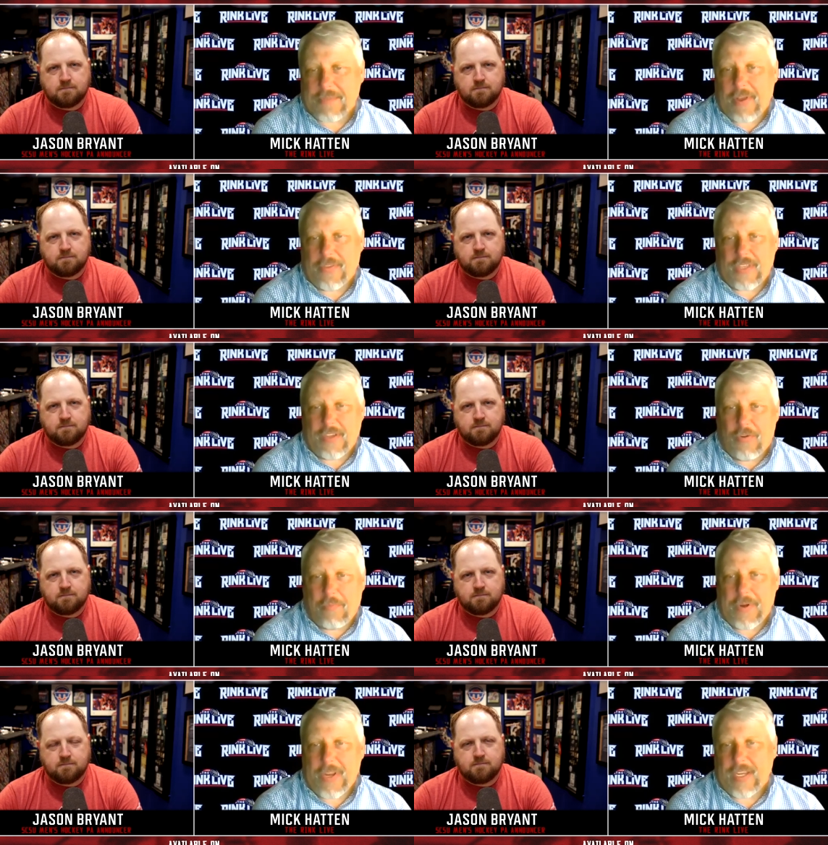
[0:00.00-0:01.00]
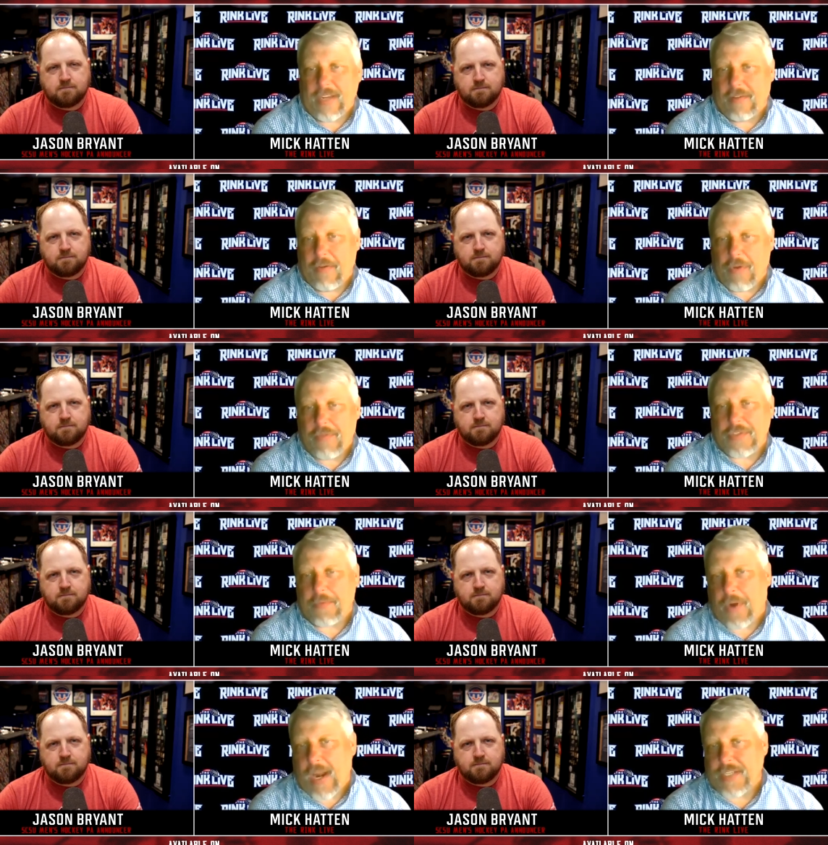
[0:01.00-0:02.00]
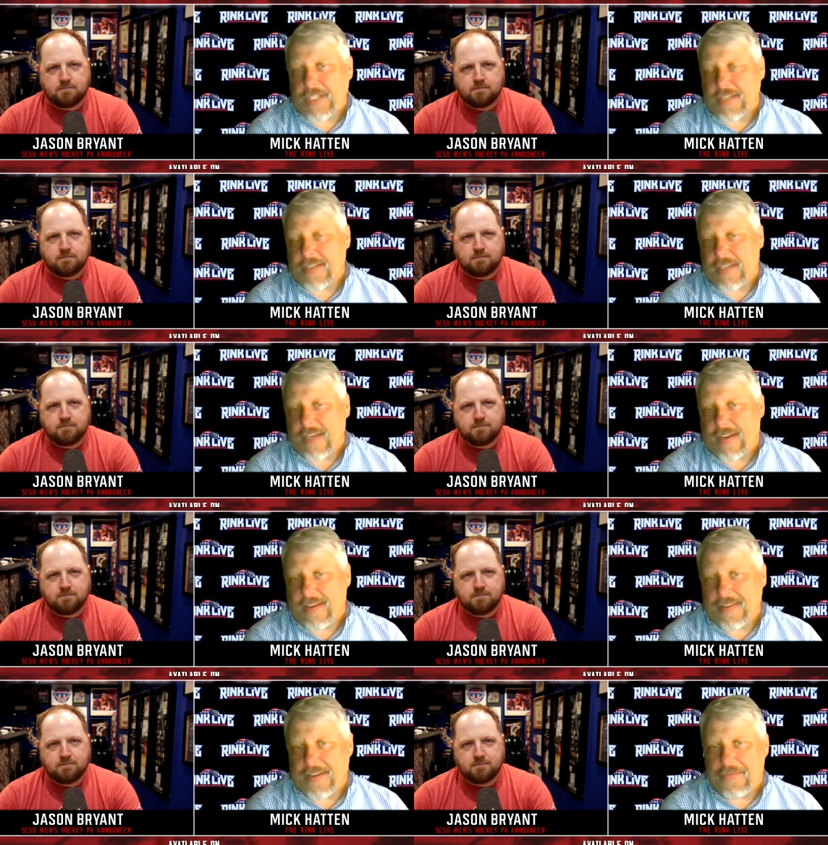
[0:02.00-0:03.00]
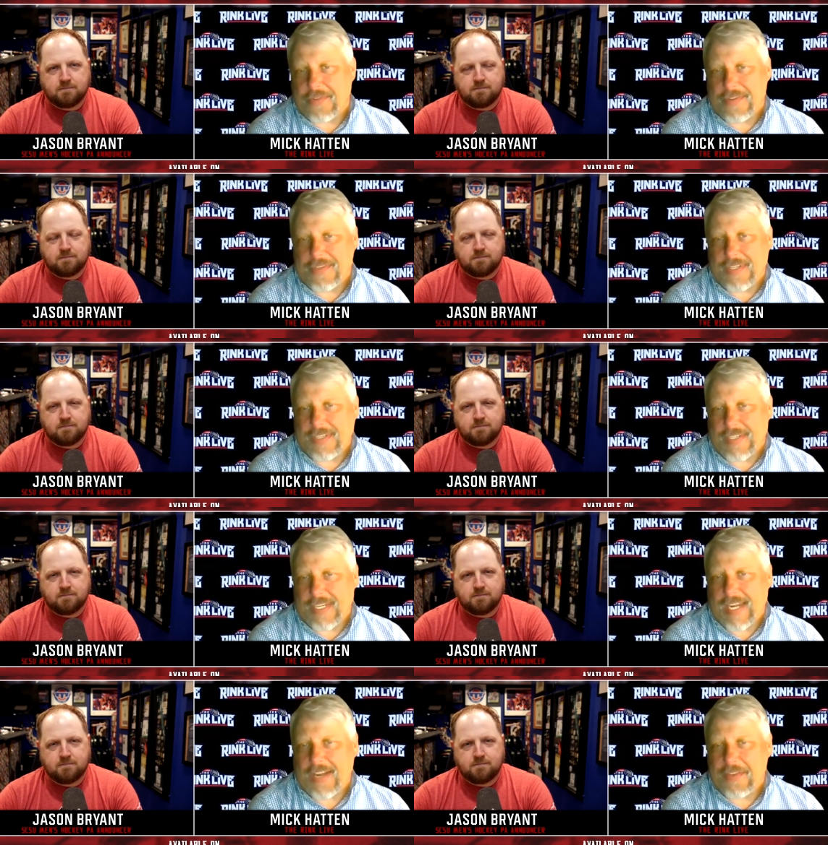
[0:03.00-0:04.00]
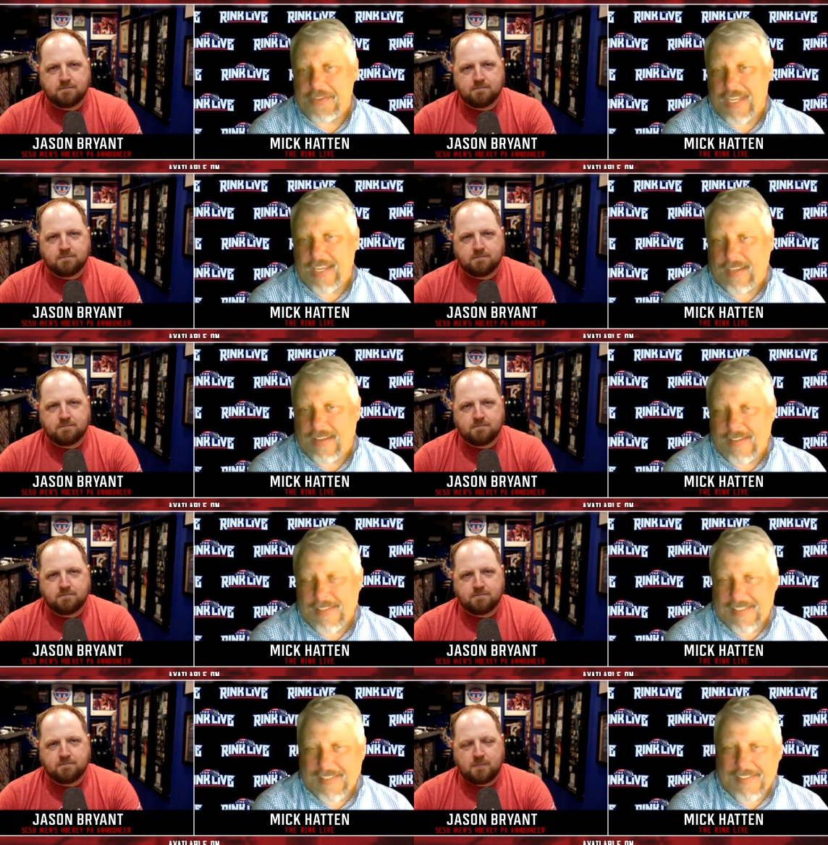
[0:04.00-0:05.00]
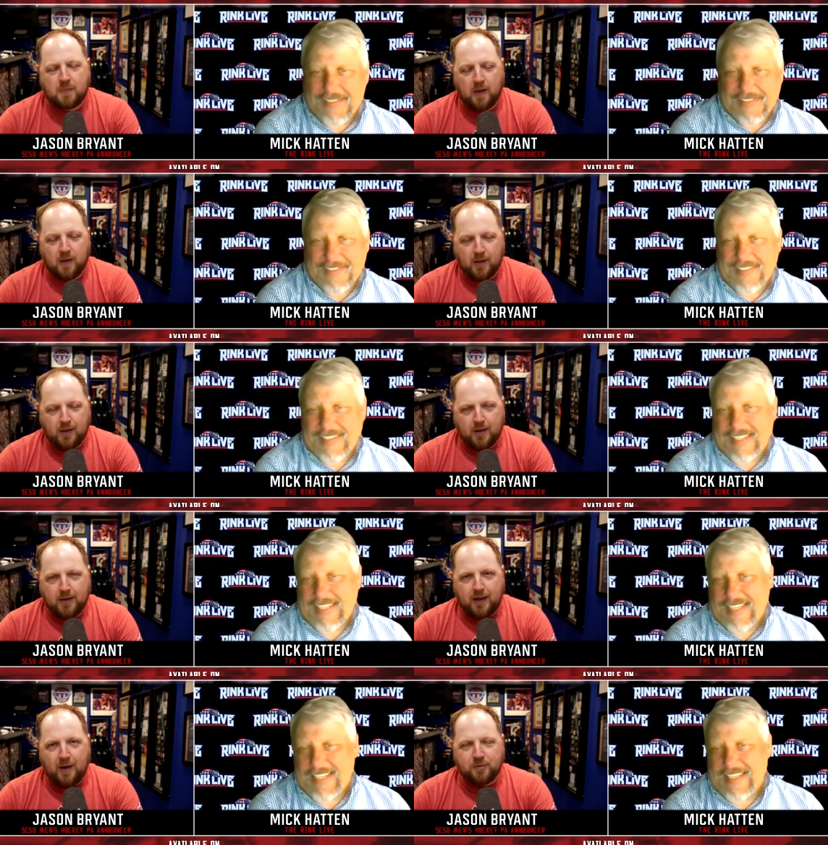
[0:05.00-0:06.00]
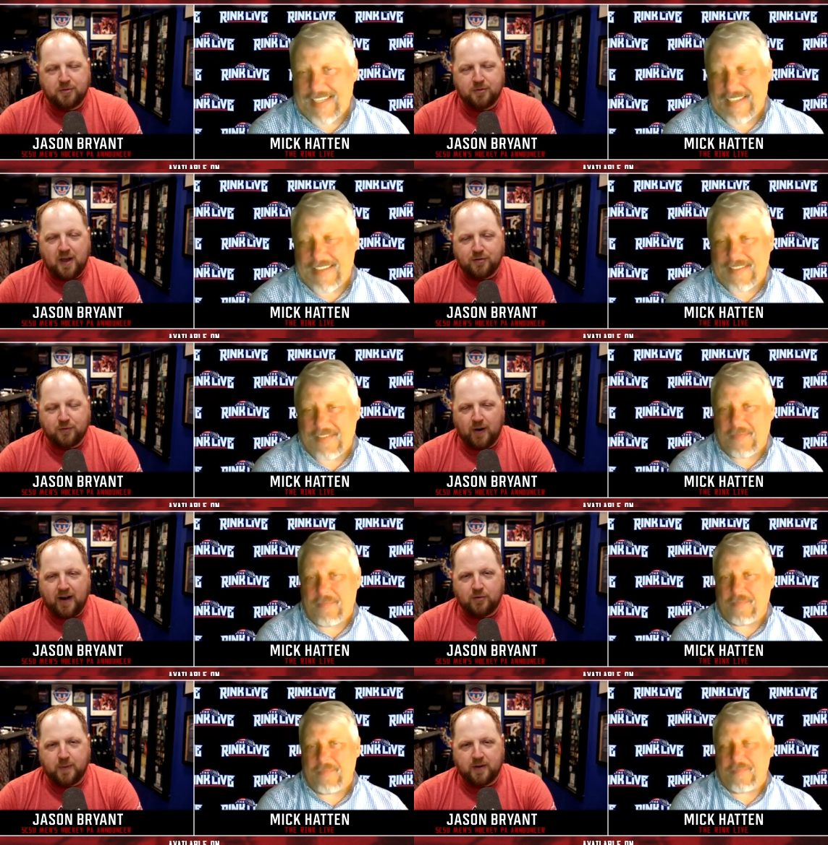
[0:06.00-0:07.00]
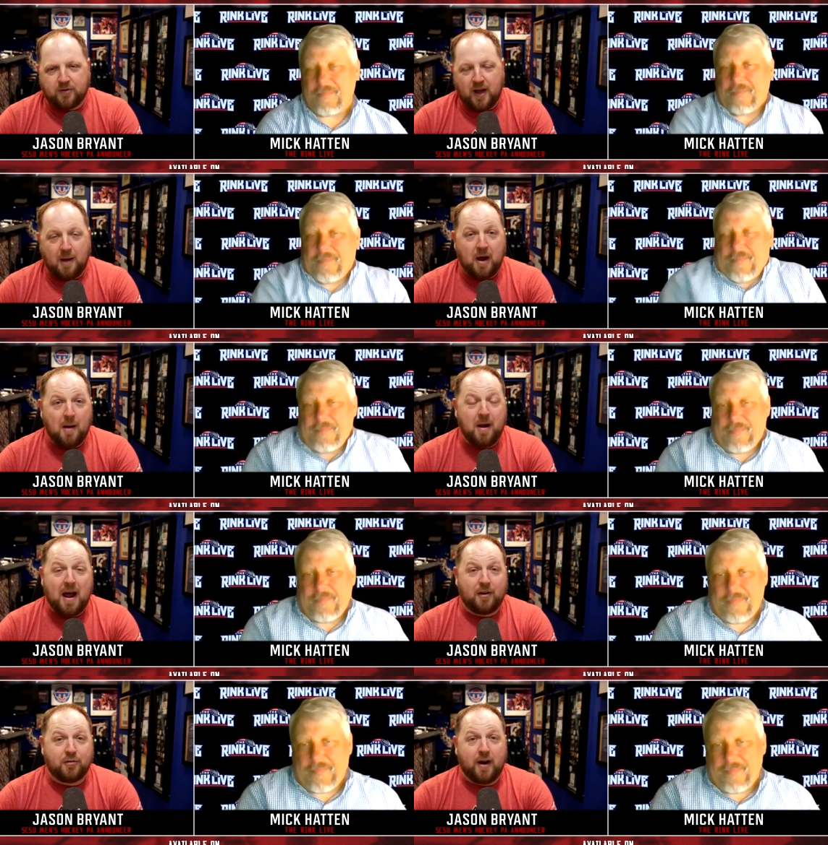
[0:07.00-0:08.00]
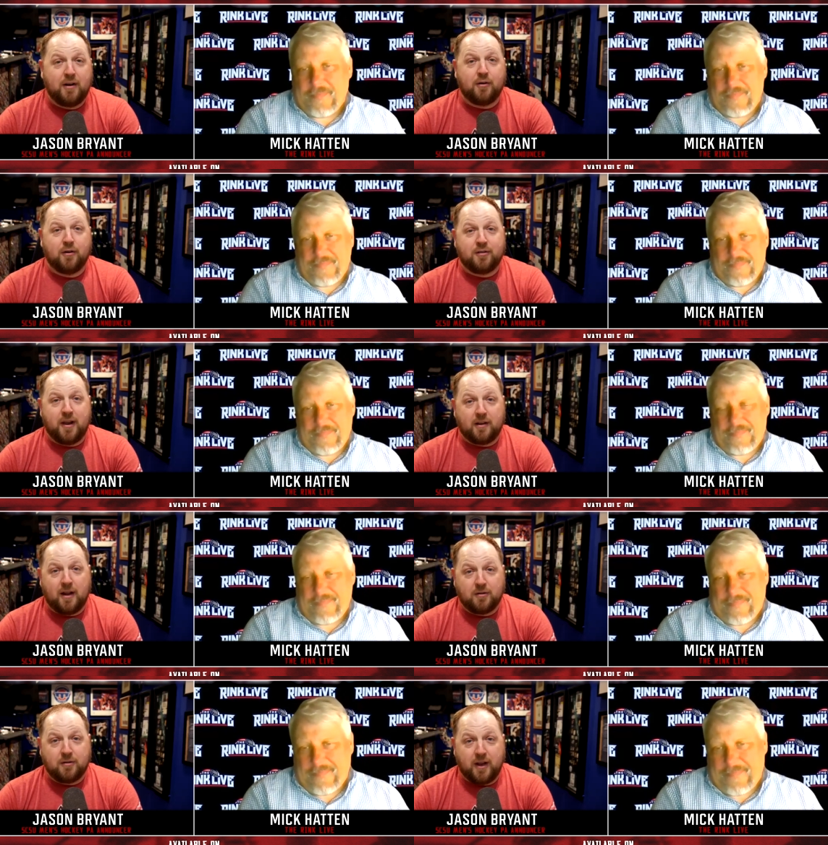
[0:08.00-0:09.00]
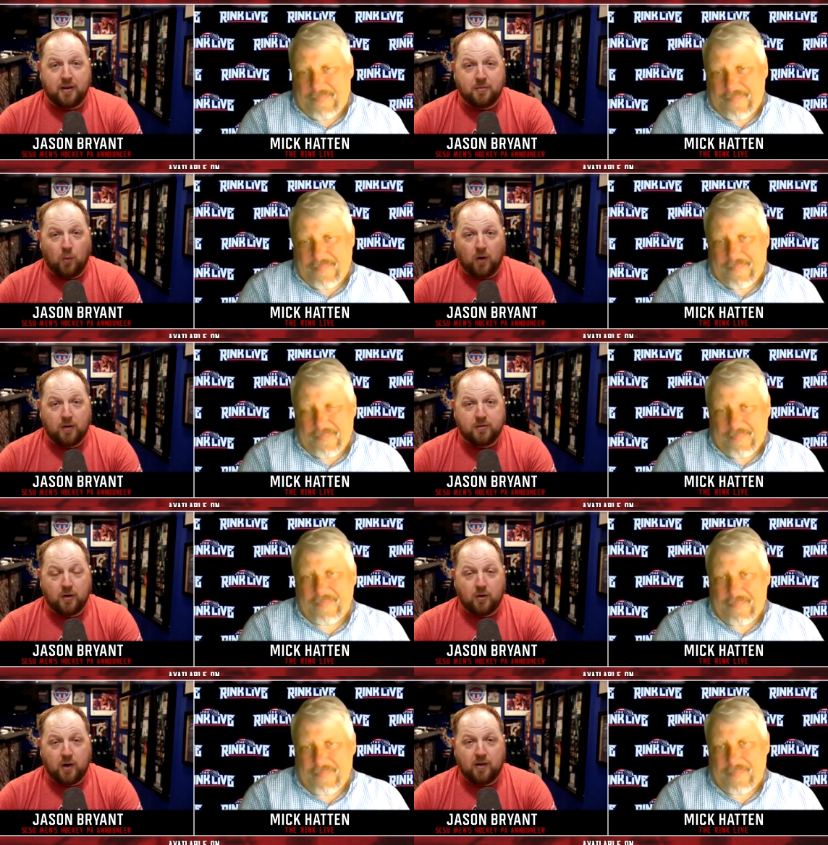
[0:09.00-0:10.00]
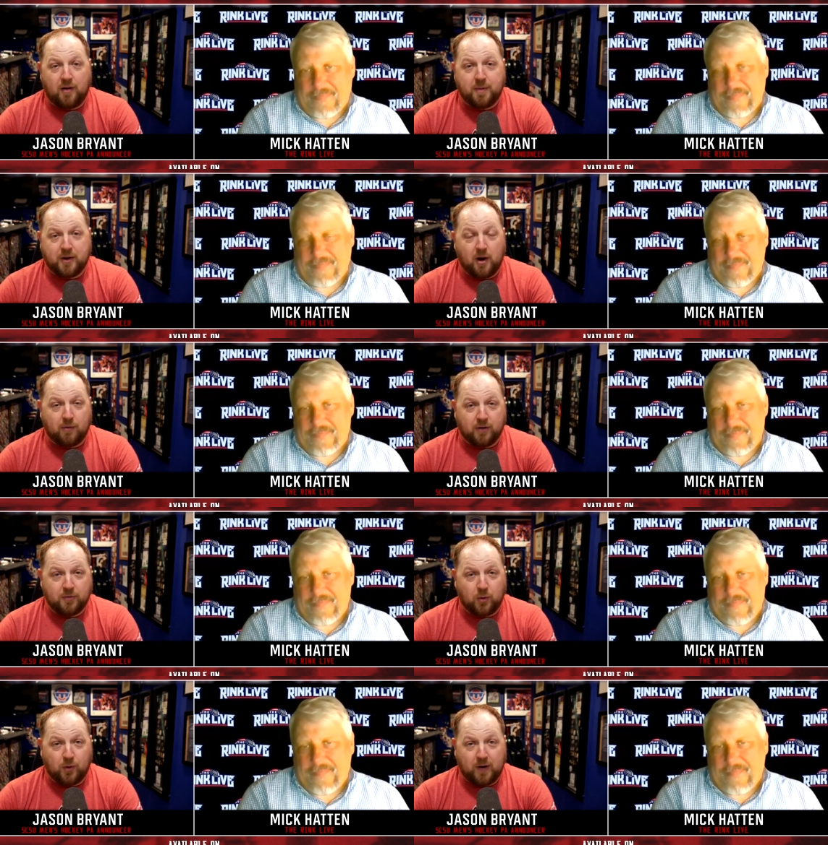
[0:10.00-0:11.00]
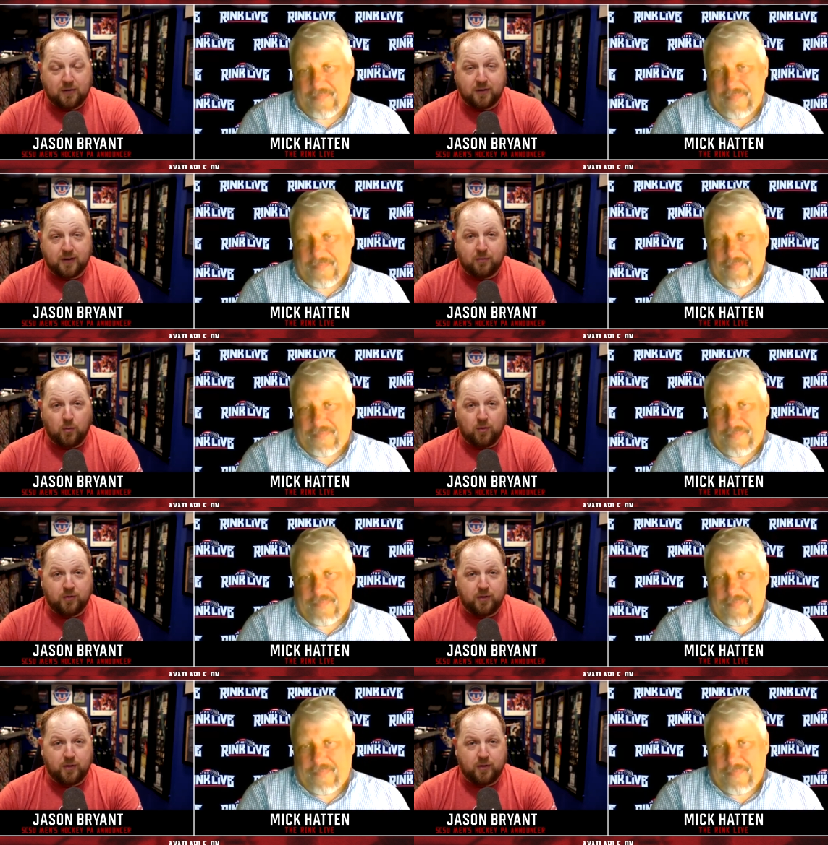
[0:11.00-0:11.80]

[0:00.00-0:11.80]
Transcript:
Speaker 1: about the opening, and, and what was the process? Uh, you know, to, to, to getting this gig. Yeah, it was
Speaker 2: kind of strange because I'm I'm not a stranger to St. Cloud State sports. So I, have been covering the sport of wrestling. Of course, the,